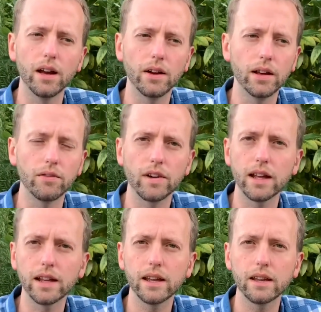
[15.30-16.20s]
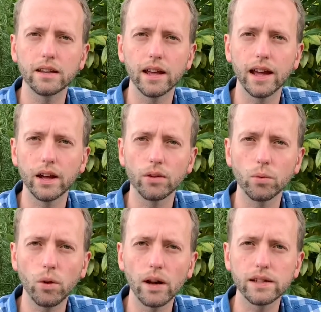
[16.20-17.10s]
in a valley near Hay on the
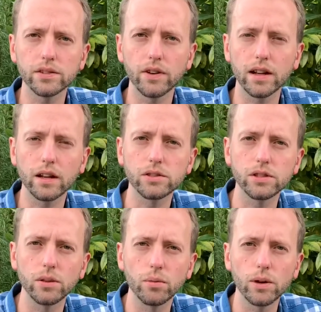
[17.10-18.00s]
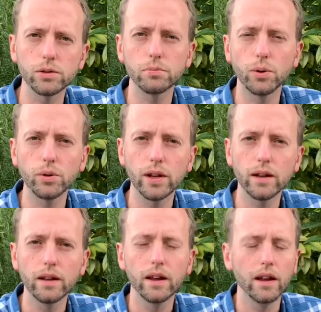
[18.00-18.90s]
Wye, so very close to the Welsh border.
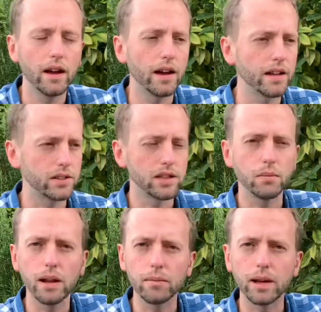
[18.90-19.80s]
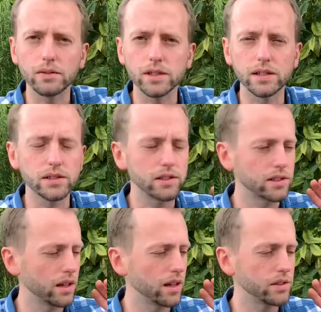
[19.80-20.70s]
You can see the Black Mountains. It's
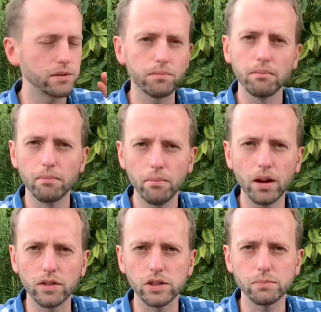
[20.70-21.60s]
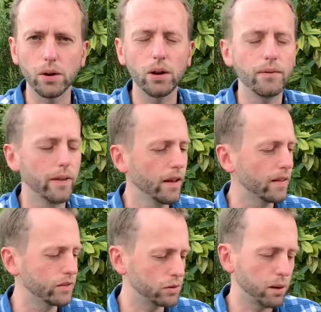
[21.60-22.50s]
a marvellous spot.
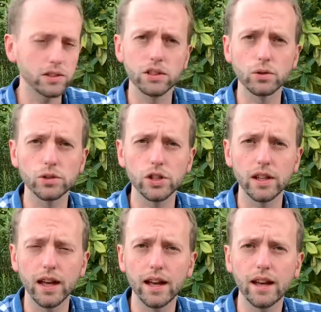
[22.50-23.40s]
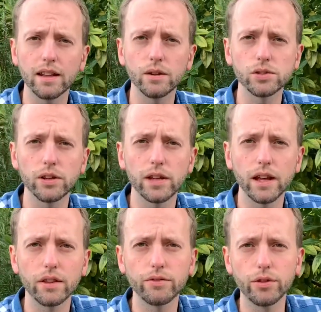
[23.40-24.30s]
We just planted an orchard there, and they also
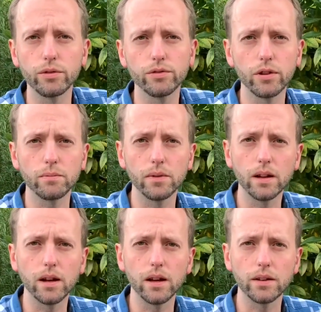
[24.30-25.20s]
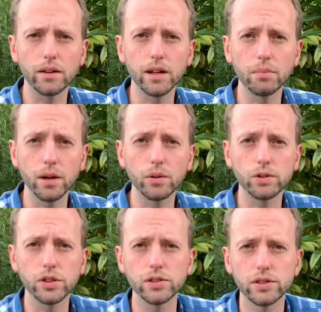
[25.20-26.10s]
gather fruit from nearby
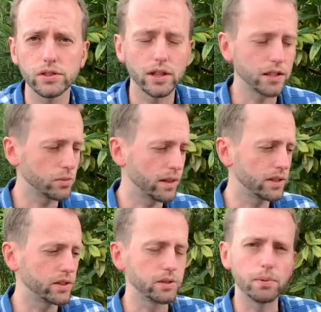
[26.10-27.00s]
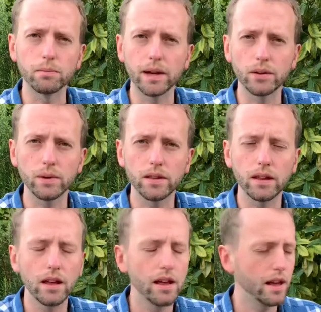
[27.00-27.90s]
orchards, so that's where this has been made with.
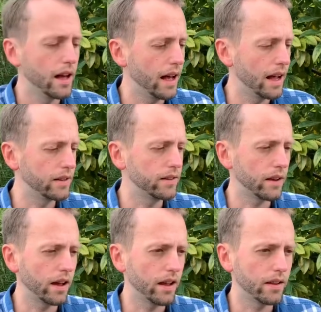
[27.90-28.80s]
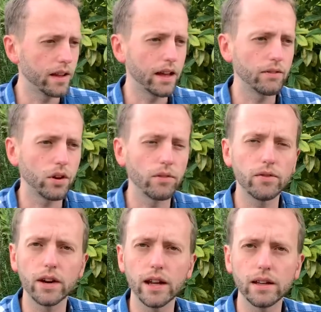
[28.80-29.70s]
And they've got
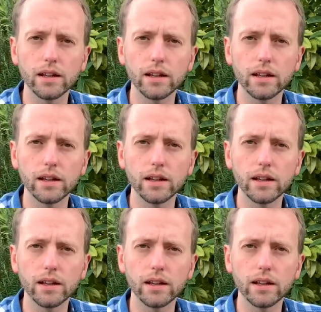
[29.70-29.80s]
very